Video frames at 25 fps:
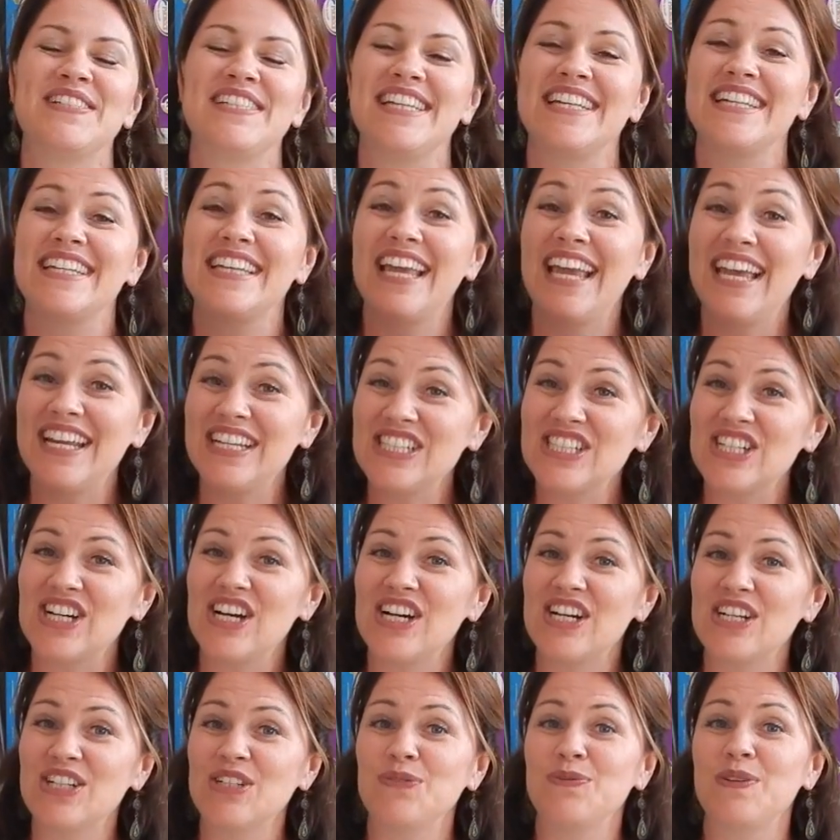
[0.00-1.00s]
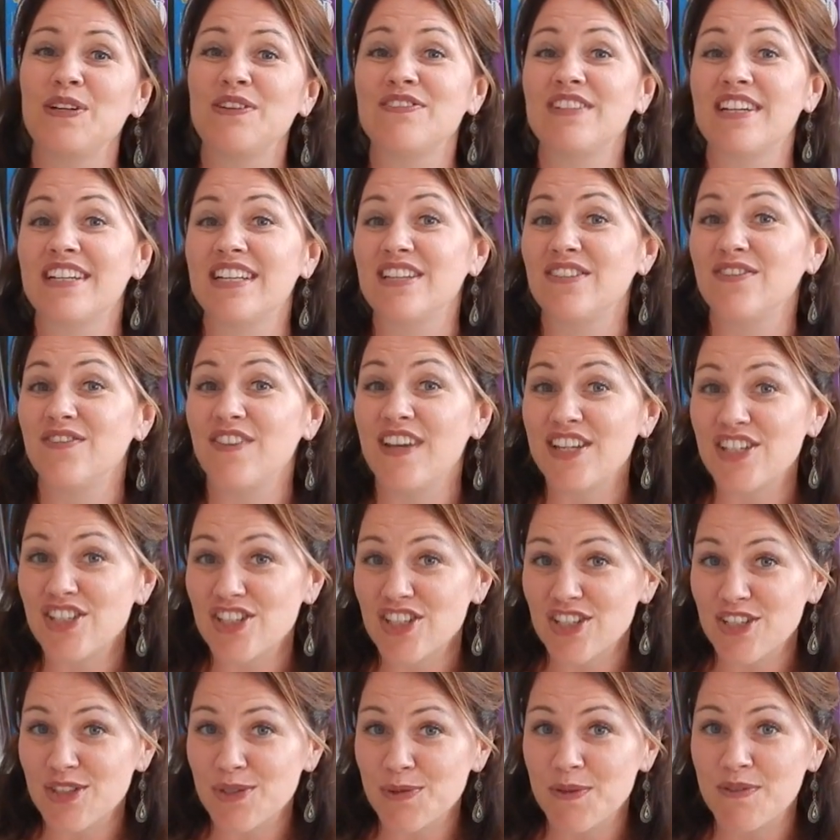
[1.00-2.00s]
we did kindergarten, we've done
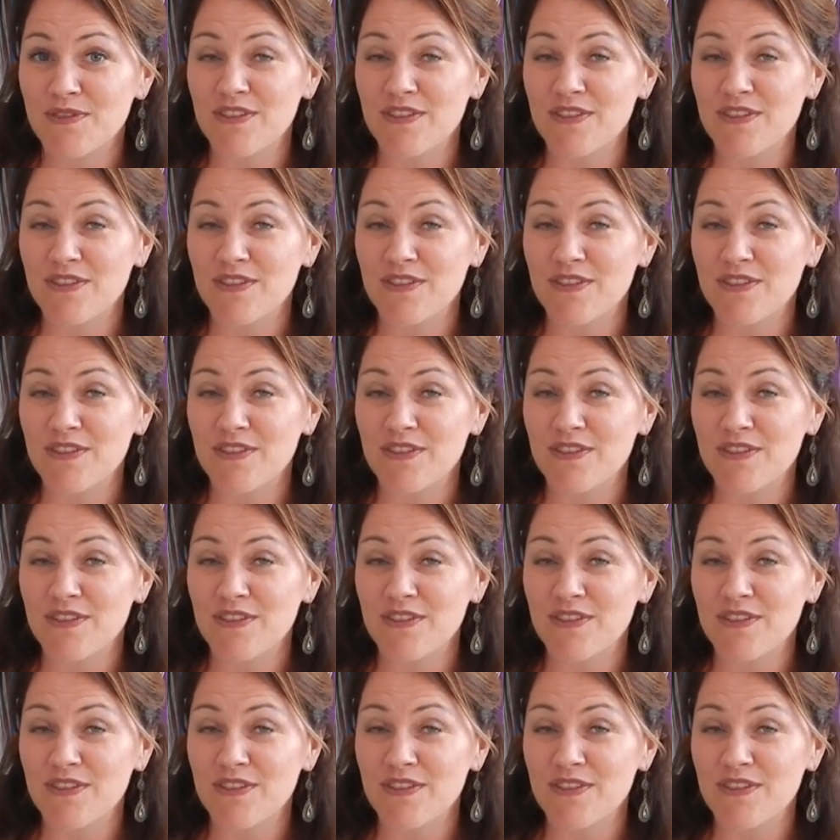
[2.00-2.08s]
adventures,